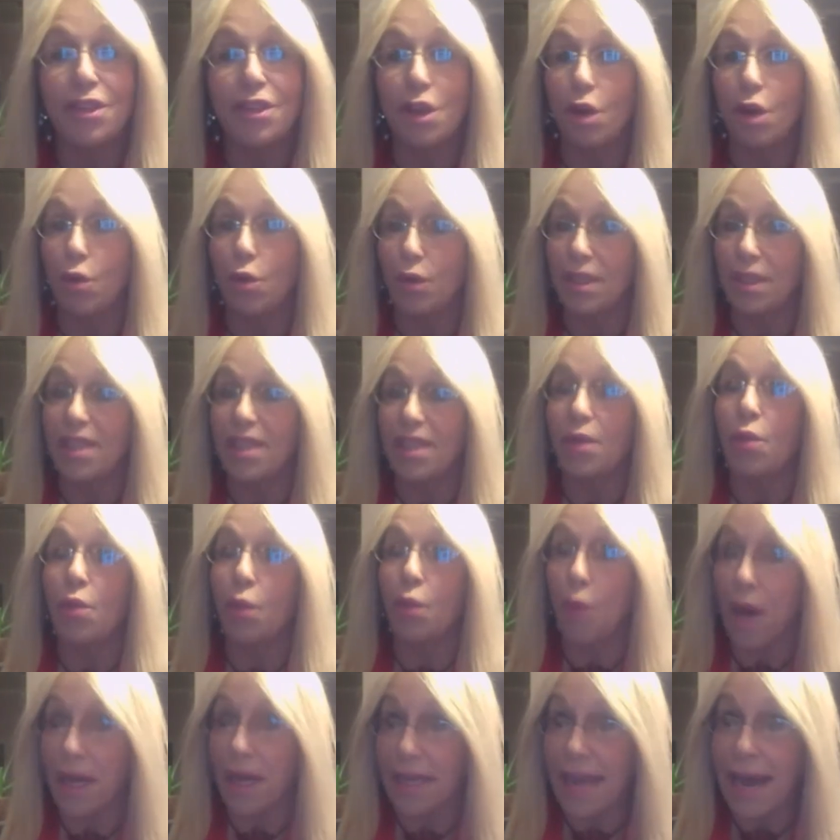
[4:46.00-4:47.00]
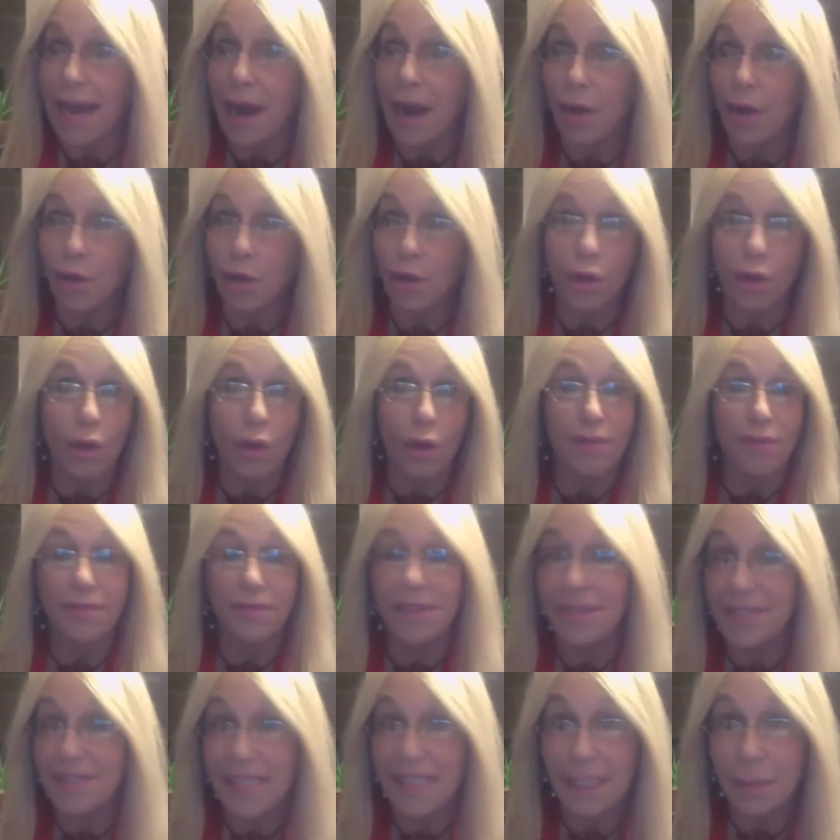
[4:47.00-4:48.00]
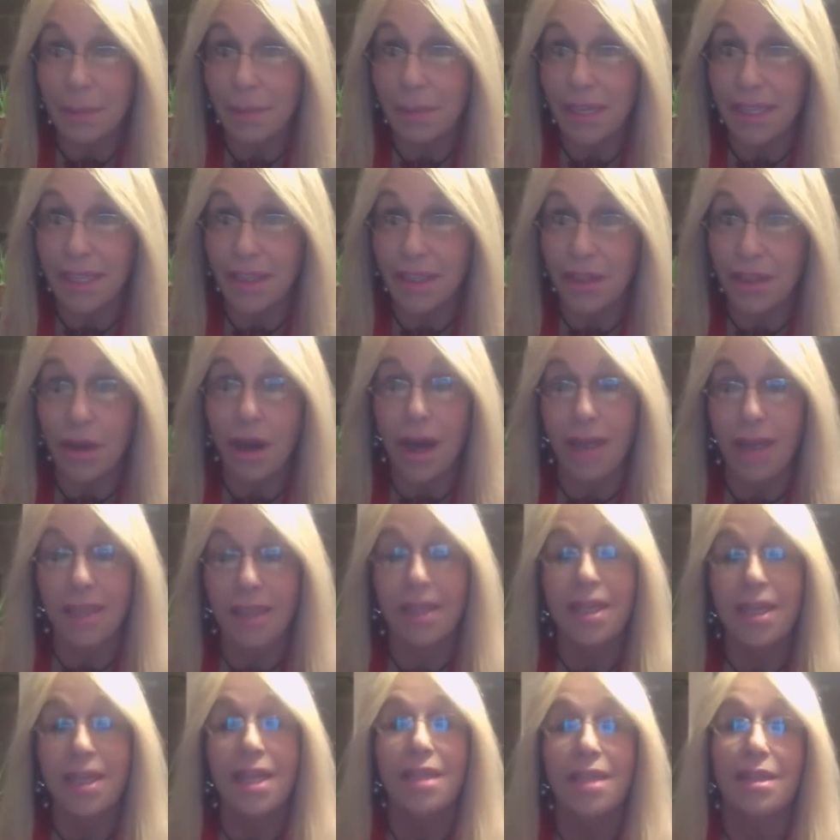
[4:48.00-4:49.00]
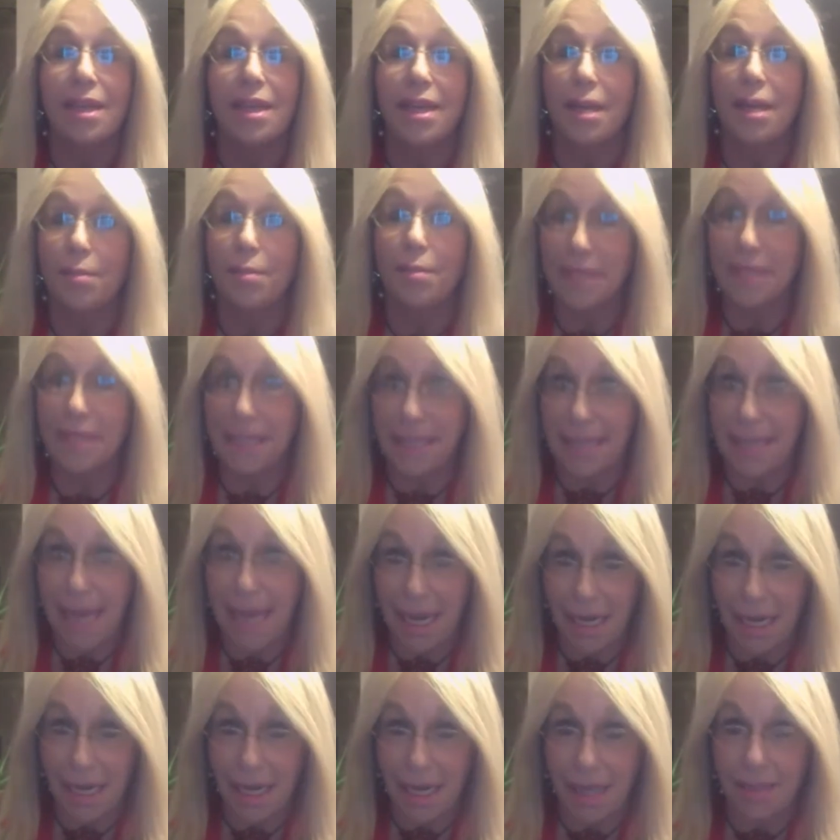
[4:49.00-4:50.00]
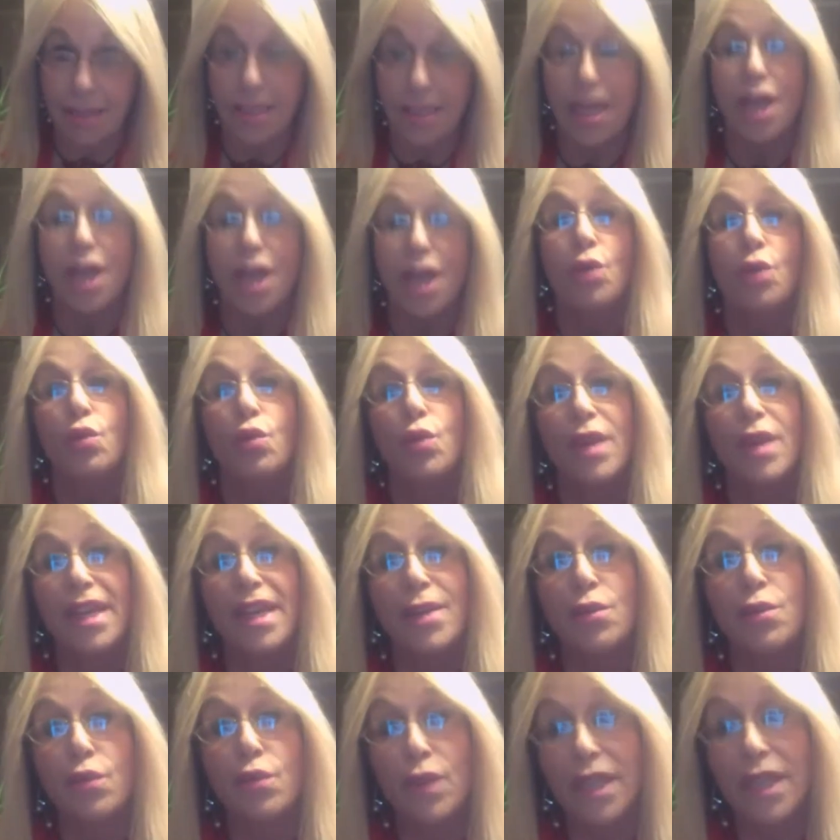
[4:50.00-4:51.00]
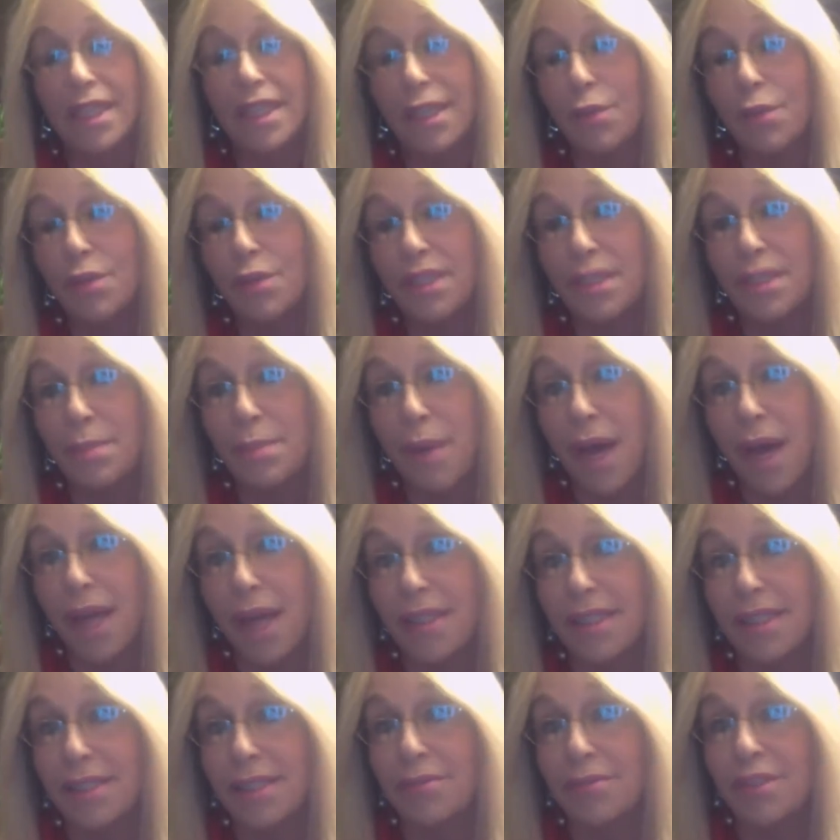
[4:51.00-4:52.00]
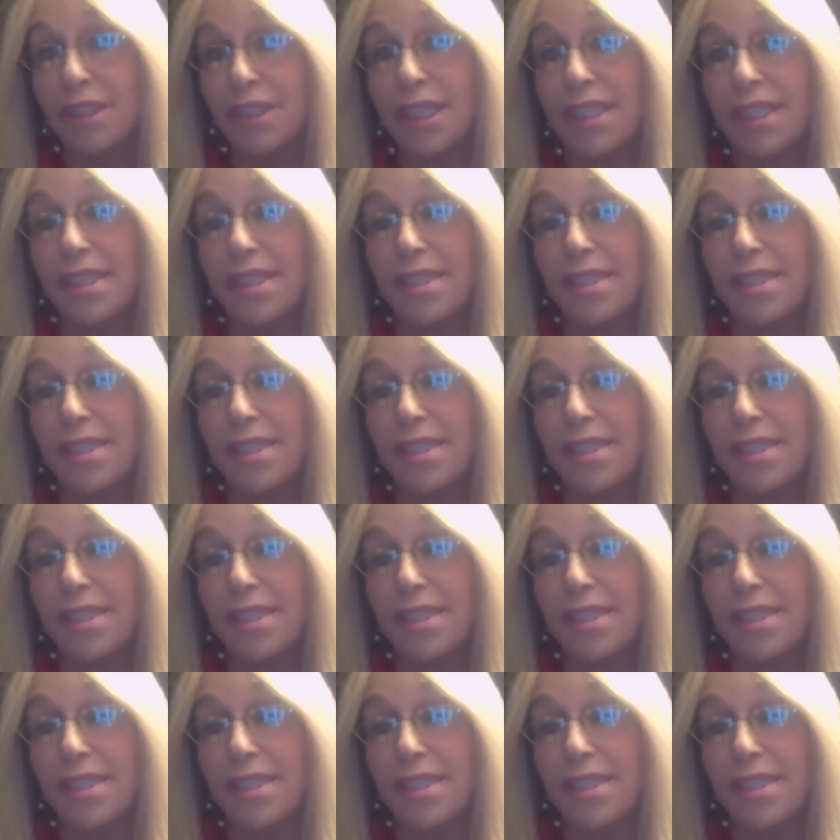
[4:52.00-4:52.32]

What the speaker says: though it was a 1 hour or 15-minute talk that upset us. We really respond differently